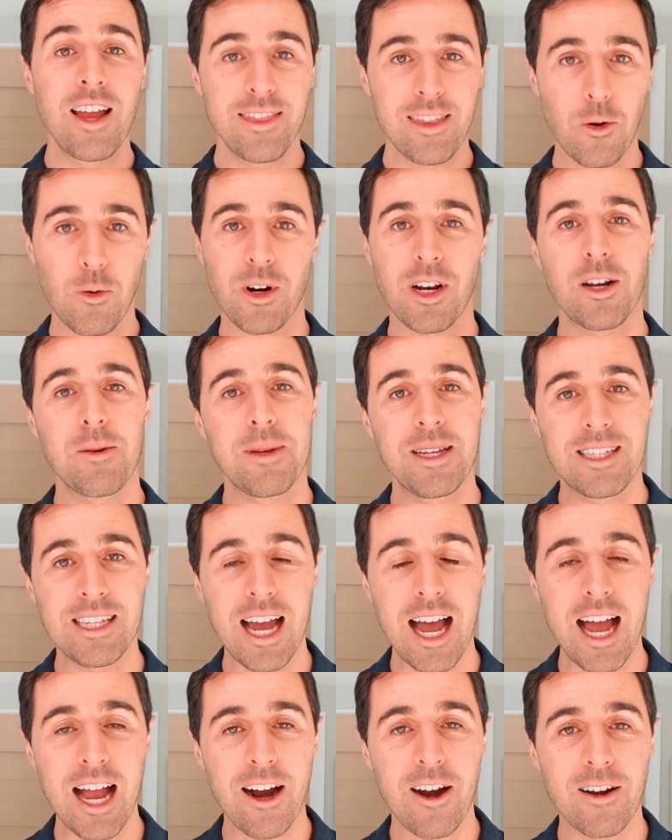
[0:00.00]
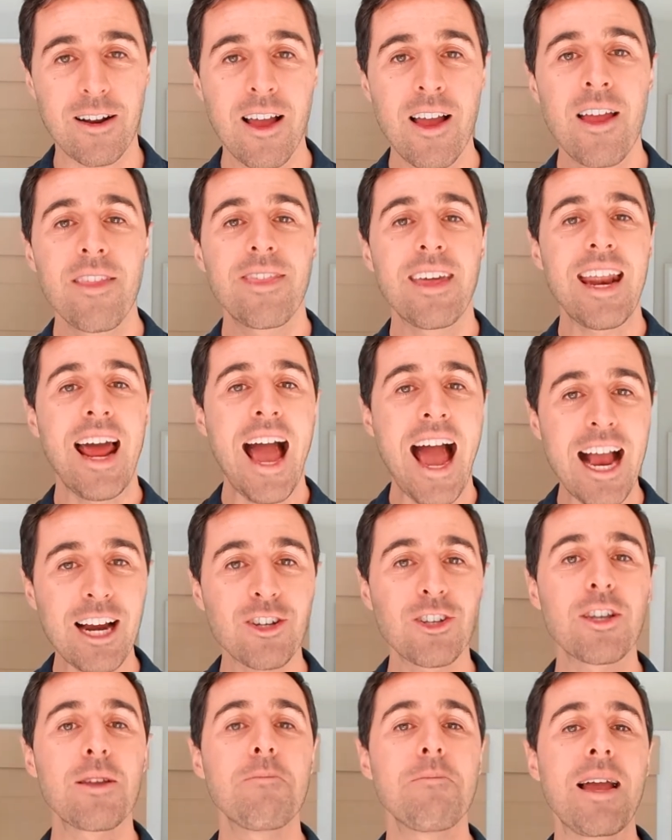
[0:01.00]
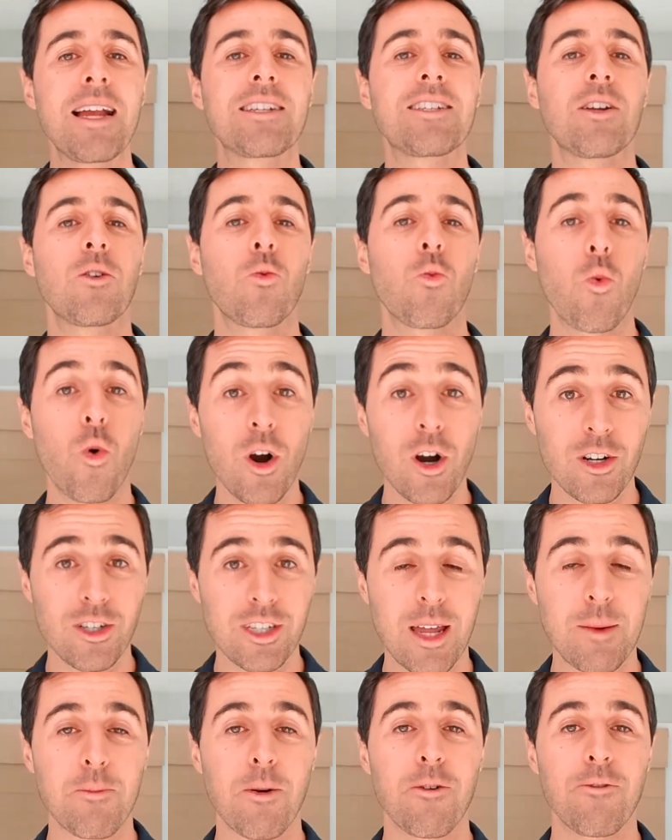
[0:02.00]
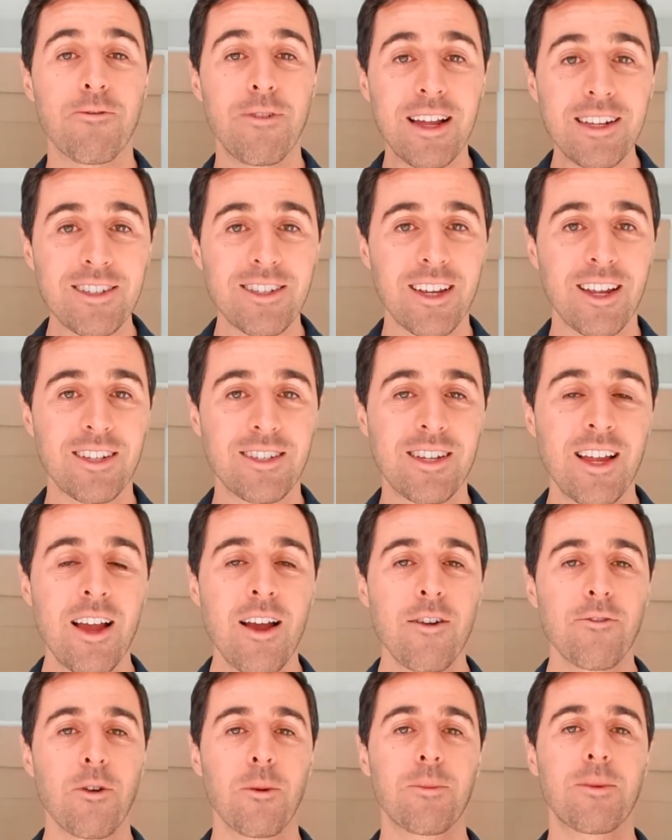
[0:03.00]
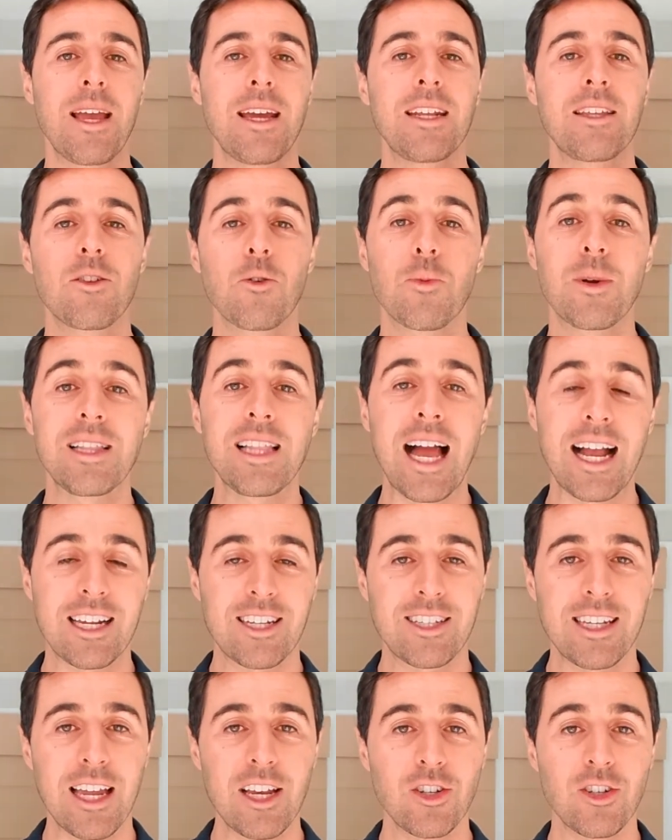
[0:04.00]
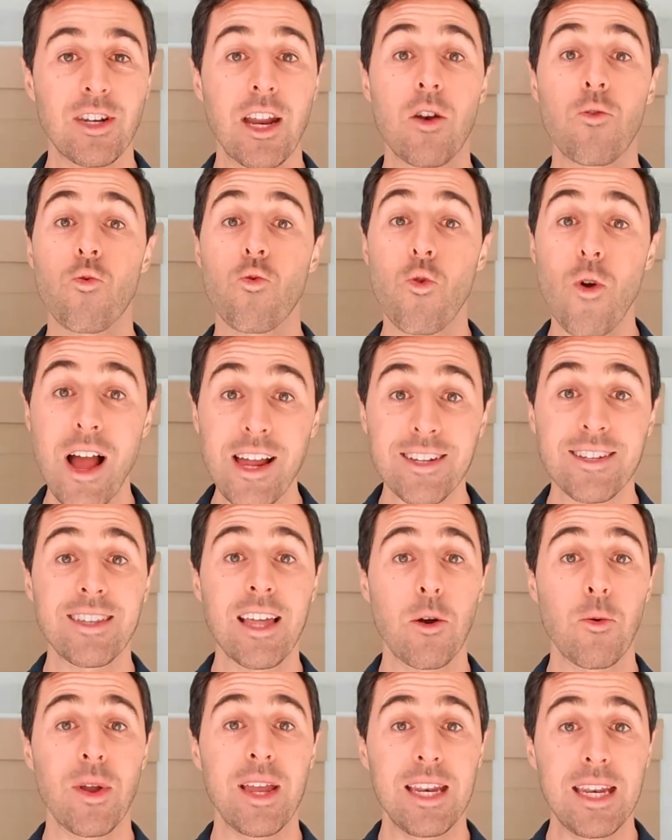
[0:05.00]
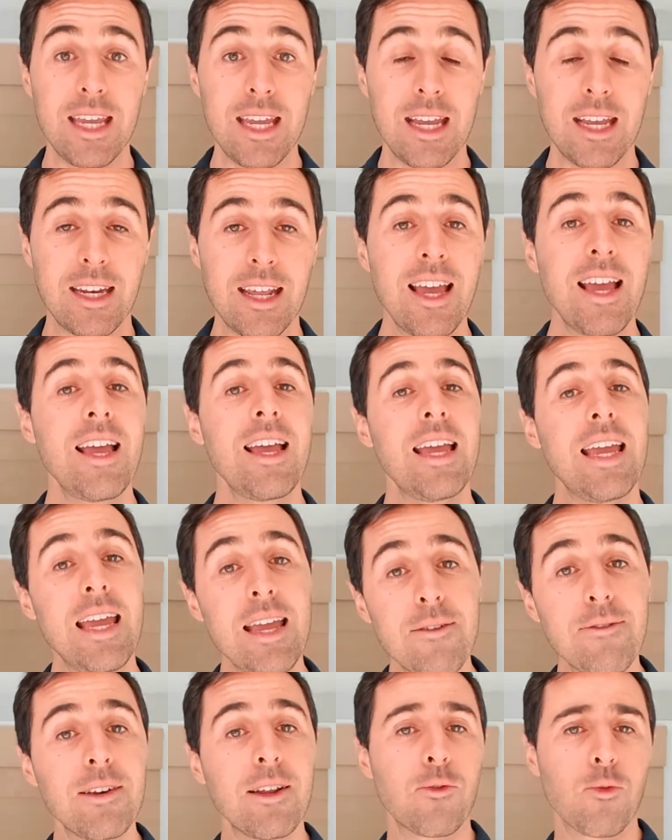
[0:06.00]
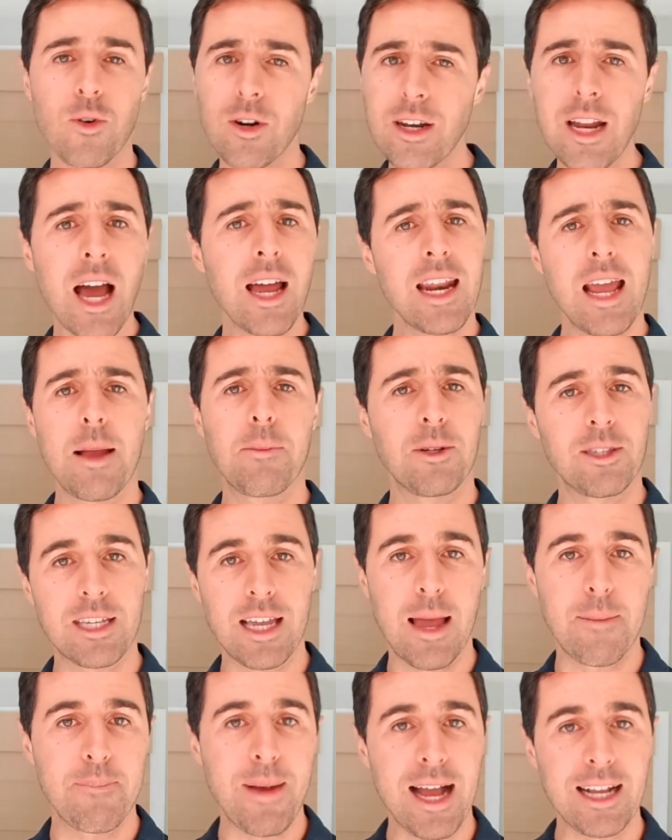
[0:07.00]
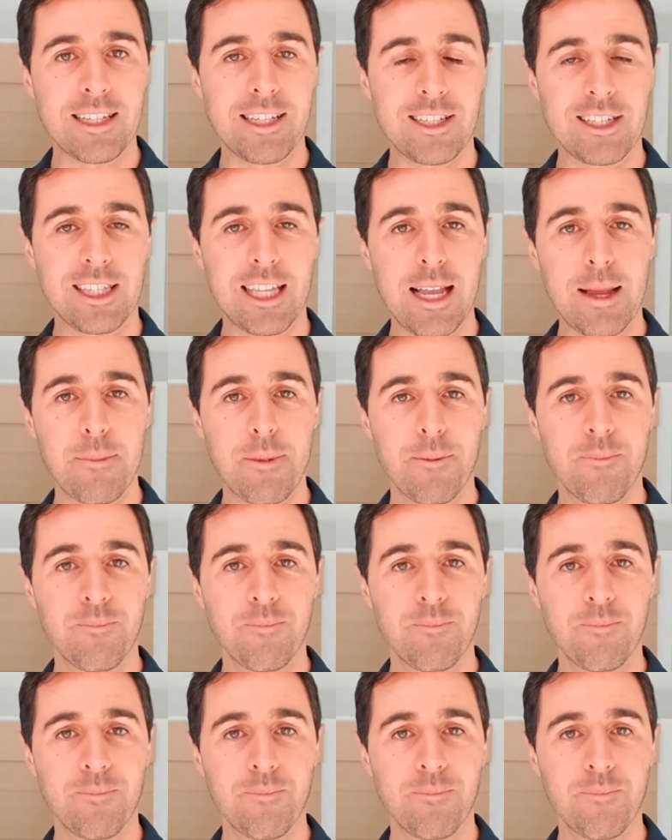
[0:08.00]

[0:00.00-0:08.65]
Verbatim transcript: that we're going to be tired, that actually makes it worse and prevents us from getting the relaxation and rest that we need, even if we're not able to get back to sleep.